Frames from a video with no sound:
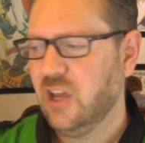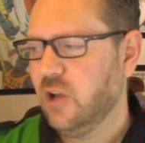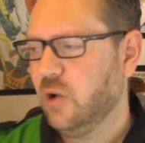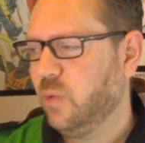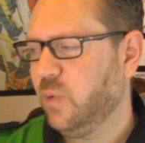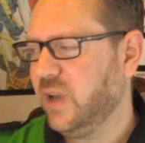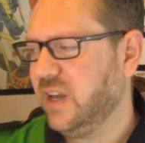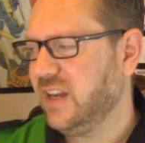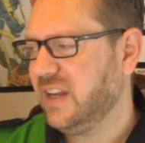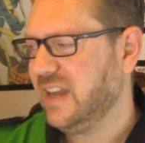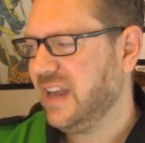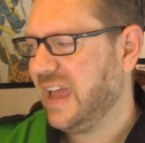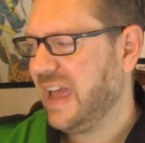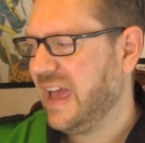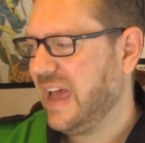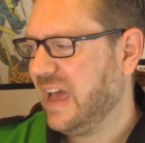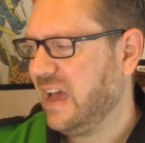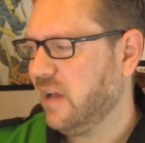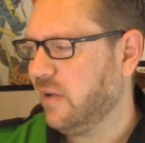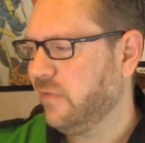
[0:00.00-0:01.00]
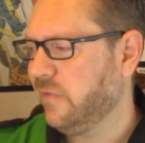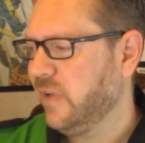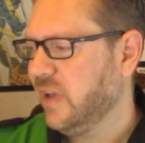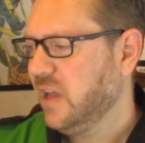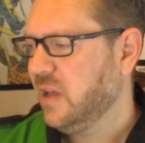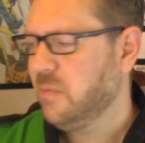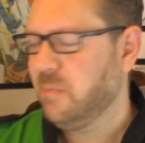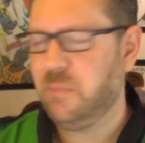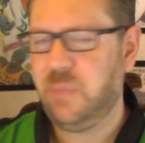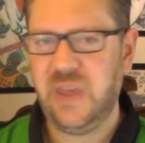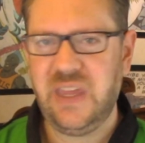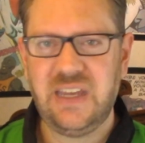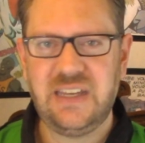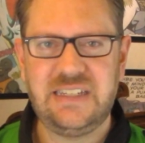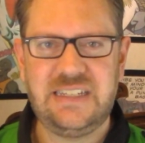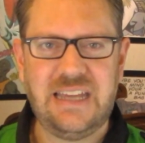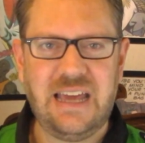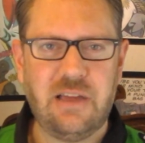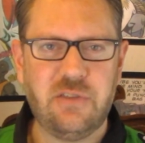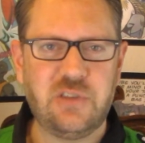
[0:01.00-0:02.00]
We didn't have big
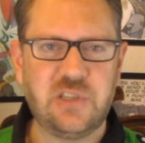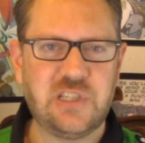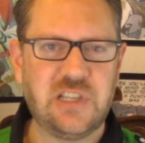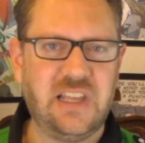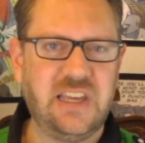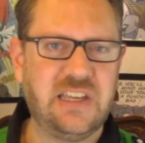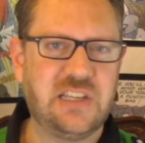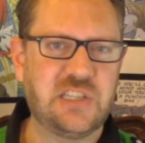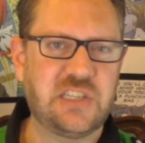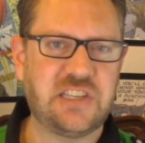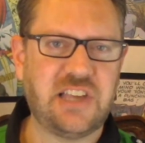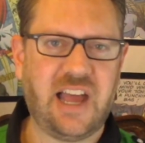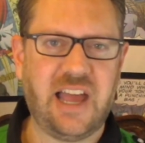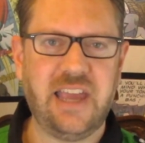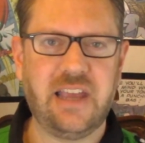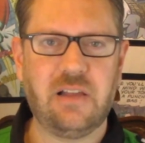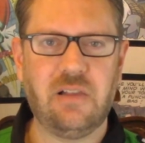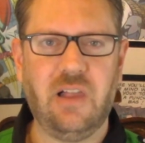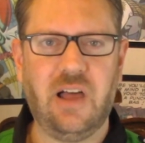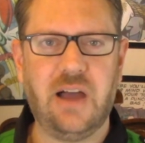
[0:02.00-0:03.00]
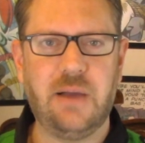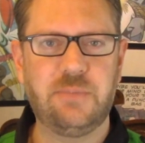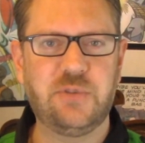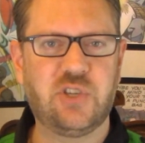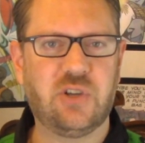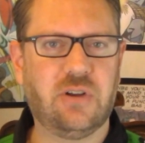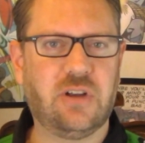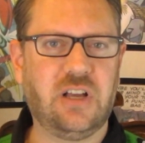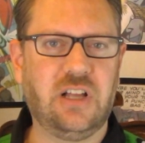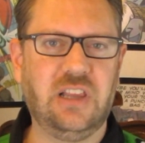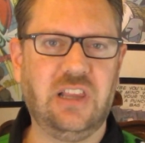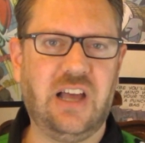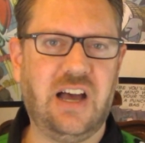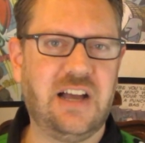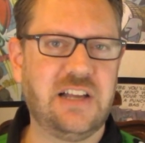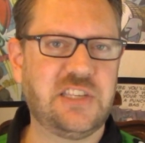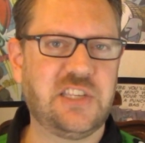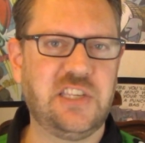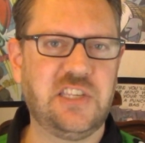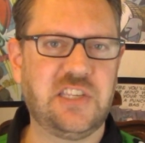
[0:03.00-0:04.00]
deaths like Cyclops or
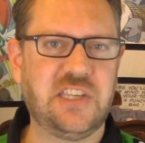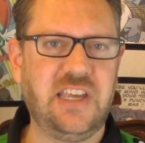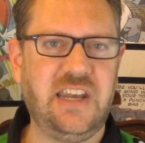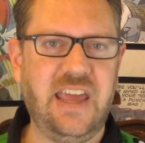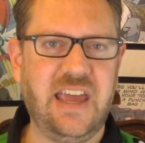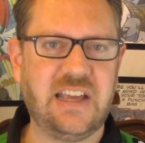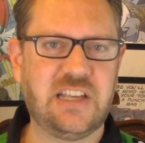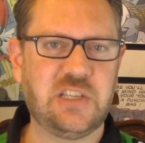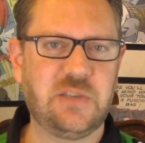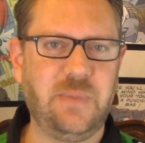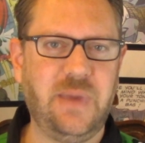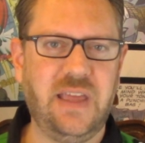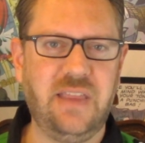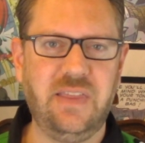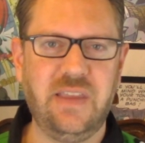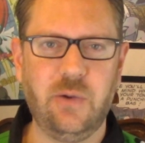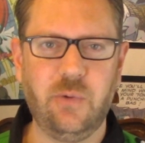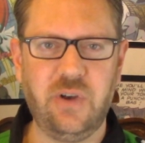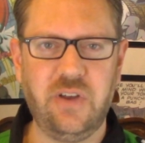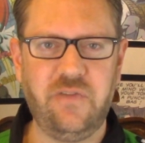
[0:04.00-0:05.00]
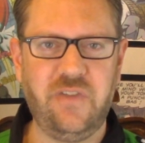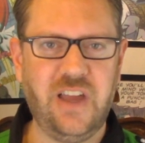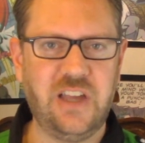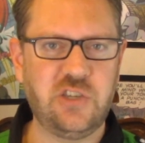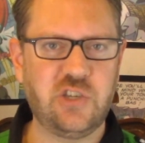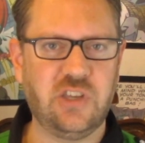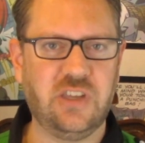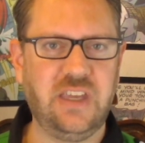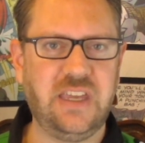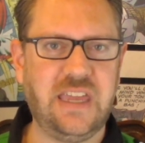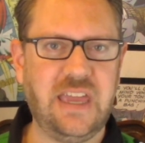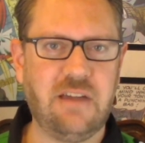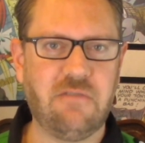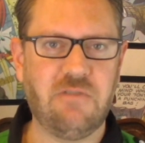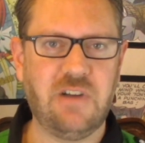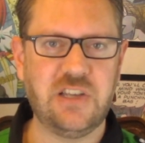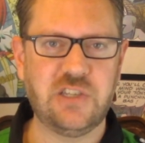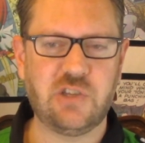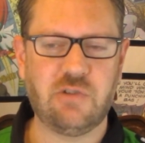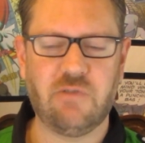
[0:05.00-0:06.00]
Colossus in X-Men that would eventually get
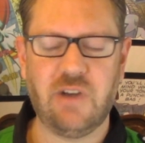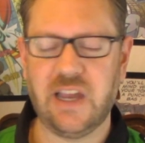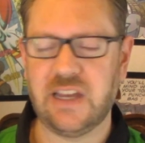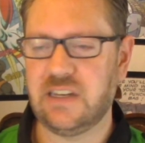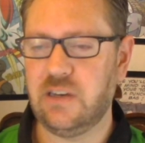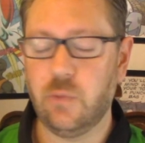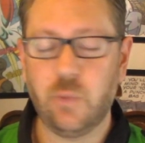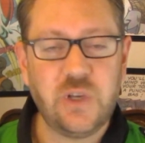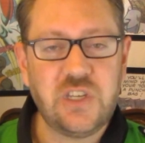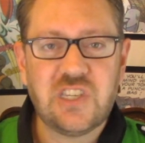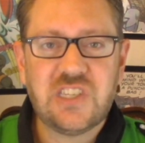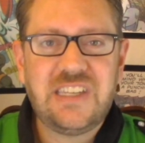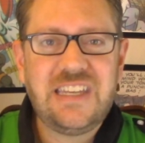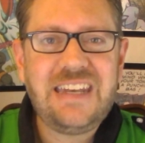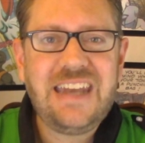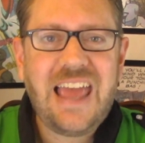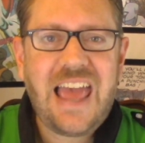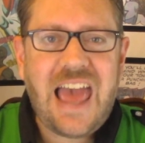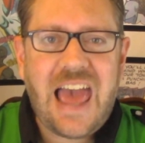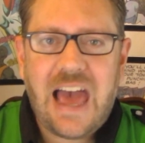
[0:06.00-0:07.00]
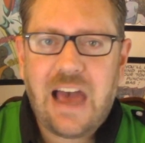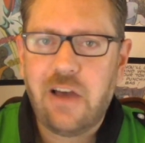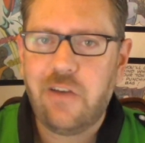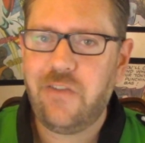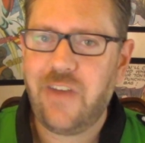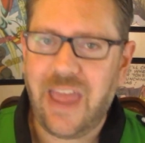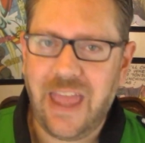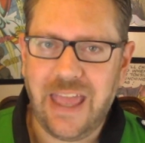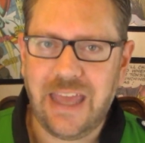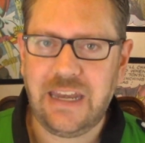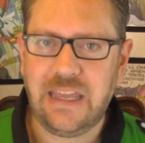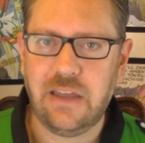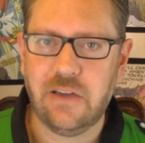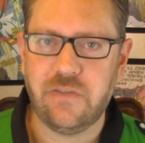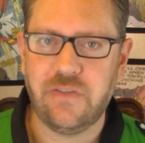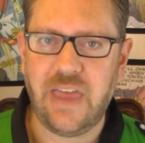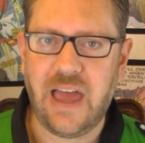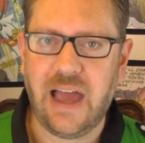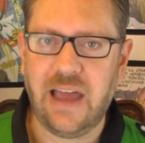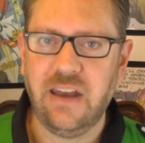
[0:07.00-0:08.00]
resurrected. We just didn't have any
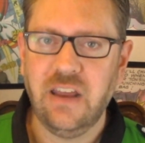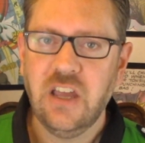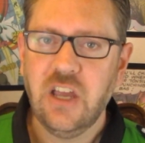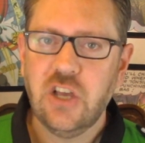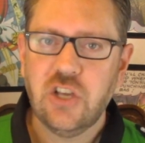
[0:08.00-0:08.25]
of that.